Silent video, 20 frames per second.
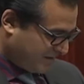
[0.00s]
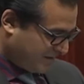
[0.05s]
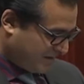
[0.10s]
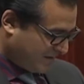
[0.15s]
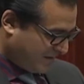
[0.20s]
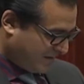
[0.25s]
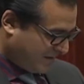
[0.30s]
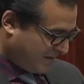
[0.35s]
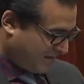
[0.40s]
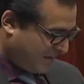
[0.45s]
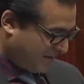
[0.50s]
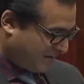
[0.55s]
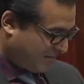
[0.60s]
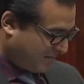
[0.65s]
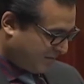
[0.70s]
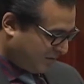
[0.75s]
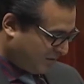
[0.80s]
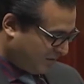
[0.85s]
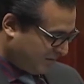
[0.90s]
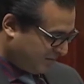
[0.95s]

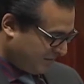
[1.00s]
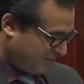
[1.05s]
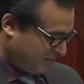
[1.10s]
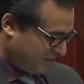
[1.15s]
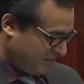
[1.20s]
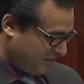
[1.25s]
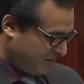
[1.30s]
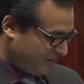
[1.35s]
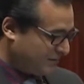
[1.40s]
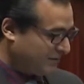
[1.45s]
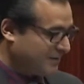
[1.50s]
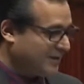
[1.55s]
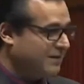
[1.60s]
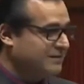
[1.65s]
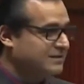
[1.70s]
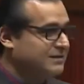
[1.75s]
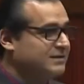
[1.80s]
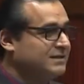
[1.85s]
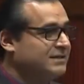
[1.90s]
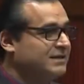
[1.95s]
Amendment Bill
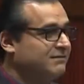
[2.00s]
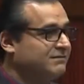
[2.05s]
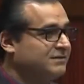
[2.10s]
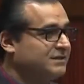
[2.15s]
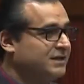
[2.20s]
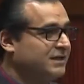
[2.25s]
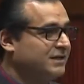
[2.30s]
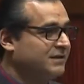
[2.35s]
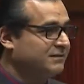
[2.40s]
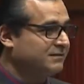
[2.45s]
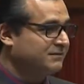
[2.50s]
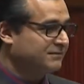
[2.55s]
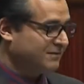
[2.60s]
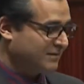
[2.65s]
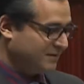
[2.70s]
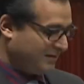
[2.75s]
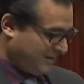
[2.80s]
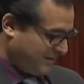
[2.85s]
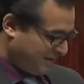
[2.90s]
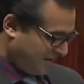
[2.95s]
2017.
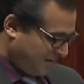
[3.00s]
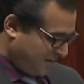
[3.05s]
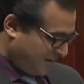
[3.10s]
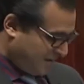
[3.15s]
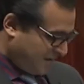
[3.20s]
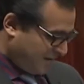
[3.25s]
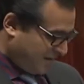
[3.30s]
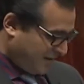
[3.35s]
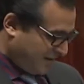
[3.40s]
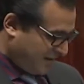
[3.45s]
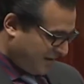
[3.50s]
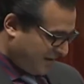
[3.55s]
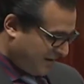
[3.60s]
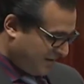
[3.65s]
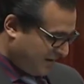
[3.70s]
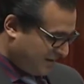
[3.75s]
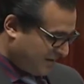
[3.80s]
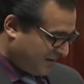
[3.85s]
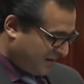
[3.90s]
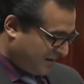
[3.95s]

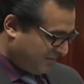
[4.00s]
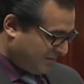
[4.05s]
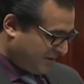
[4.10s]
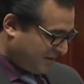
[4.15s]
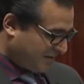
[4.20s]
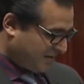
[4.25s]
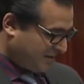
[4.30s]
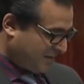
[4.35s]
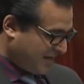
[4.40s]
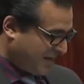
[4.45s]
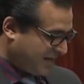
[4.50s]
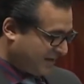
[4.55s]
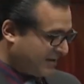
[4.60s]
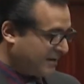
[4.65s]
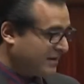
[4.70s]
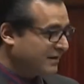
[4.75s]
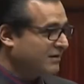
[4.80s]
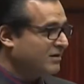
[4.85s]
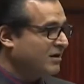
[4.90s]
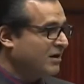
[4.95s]
And I must thank
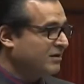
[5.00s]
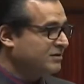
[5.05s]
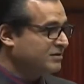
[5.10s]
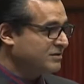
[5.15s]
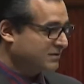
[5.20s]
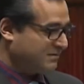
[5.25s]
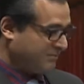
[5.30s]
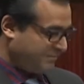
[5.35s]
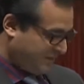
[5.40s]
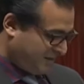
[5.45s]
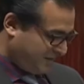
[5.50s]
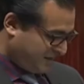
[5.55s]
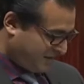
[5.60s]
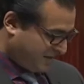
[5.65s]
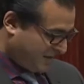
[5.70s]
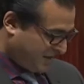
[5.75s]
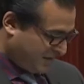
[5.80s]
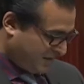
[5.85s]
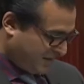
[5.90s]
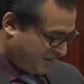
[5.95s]
and acknowledge the
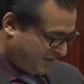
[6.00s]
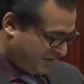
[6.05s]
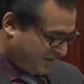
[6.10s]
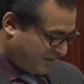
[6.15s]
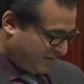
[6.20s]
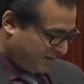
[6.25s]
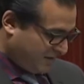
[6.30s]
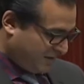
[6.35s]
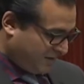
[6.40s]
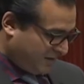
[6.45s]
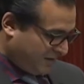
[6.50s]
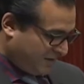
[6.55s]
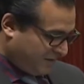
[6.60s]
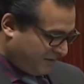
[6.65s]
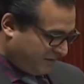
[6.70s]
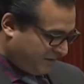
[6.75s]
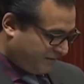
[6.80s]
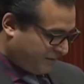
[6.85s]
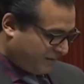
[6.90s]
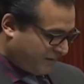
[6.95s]
Minister
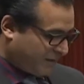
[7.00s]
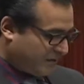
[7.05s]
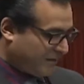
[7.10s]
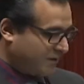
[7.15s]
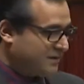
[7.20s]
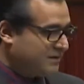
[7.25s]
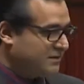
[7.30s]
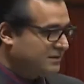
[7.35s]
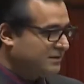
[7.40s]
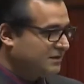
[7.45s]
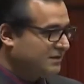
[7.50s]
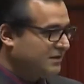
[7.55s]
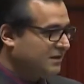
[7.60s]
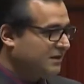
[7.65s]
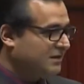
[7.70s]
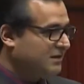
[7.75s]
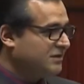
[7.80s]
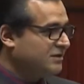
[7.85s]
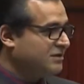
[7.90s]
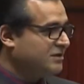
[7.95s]
for his
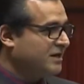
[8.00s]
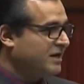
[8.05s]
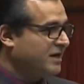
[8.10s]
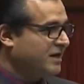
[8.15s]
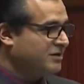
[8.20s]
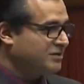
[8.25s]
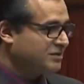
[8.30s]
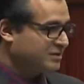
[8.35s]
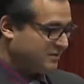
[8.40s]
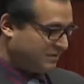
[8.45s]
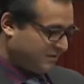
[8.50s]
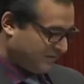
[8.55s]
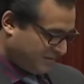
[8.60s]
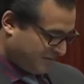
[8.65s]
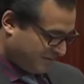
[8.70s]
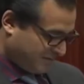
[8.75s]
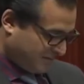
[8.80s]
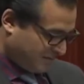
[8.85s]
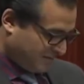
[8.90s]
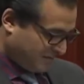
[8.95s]
initiation
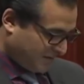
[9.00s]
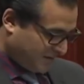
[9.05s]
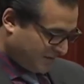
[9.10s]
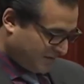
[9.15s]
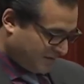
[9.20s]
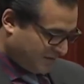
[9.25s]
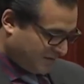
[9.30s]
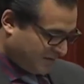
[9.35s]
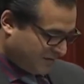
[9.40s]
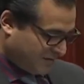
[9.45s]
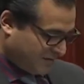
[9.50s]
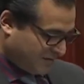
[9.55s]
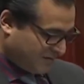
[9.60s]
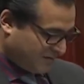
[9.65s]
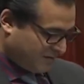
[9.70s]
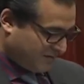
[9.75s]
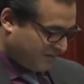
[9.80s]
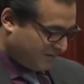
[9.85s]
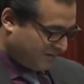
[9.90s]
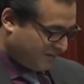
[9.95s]

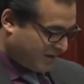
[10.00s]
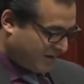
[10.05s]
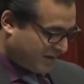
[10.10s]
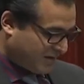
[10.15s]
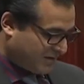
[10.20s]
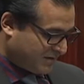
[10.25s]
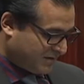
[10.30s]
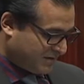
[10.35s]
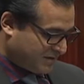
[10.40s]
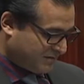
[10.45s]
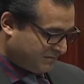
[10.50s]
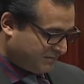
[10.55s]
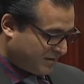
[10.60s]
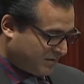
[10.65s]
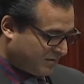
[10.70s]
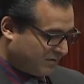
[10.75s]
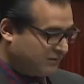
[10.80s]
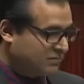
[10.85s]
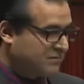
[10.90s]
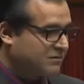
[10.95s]
on bringing this
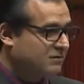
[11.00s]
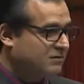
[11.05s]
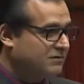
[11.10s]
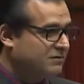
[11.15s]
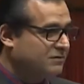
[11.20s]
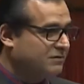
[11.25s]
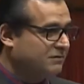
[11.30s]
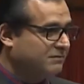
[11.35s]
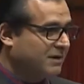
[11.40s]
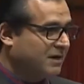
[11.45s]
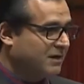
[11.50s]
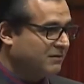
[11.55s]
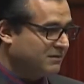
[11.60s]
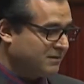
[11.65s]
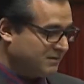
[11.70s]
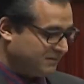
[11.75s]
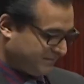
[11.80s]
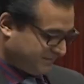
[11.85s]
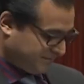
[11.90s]
bill to Parliament.